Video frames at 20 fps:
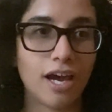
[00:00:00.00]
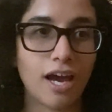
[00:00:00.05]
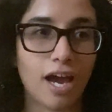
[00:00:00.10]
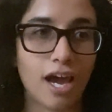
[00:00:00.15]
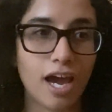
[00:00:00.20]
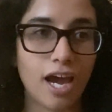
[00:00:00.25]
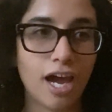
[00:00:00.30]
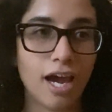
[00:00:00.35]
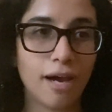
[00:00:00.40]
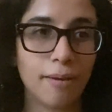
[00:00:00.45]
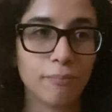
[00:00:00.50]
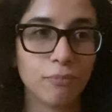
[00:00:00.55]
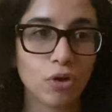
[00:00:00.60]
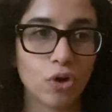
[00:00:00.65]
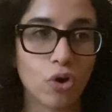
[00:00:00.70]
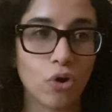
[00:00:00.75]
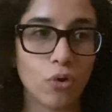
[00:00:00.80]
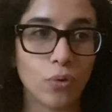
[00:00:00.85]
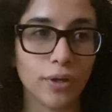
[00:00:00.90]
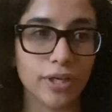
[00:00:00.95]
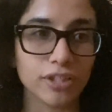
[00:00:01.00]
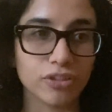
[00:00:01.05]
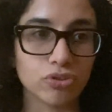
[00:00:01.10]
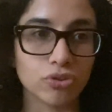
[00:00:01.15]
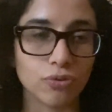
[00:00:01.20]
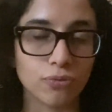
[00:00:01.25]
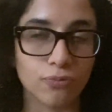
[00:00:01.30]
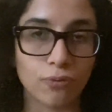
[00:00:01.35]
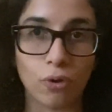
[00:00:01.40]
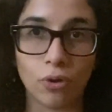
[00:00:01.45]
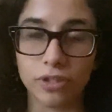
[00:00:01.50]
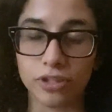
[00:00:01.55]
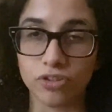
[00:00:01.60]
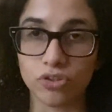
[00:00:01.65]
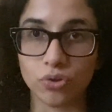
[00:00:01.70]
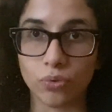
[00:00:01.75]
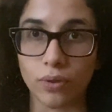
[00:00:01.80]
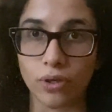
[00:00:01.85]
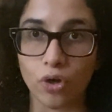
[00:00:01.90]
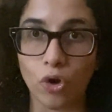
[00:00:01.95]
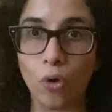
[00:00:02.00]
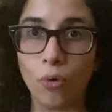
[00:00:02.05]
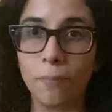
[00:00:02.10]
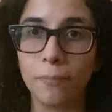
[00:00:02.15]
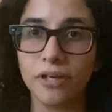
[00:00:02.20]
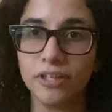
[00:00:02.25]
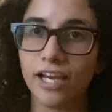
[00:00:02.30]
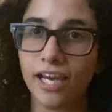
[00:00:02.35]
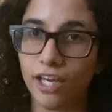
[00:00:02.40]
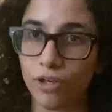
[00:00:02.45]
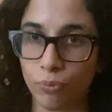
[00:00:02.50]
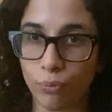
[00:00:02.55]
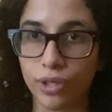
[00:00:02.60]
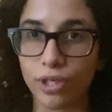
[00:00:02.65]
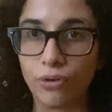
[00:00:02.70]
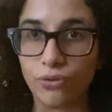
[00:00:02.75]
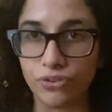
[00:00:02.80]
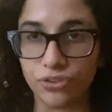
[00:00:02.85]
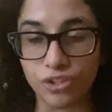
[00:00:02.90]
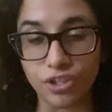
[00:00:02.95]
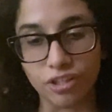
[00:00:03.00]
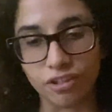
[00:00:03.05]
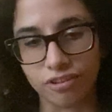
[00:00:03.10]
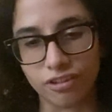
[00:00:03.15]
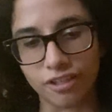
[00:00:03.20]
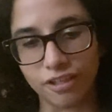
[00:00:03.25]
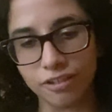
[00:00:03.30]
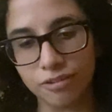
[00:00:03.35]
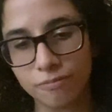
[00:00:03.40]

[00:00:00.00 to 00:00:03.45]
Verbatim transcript: I'm going to fall into a coma and we don't need that.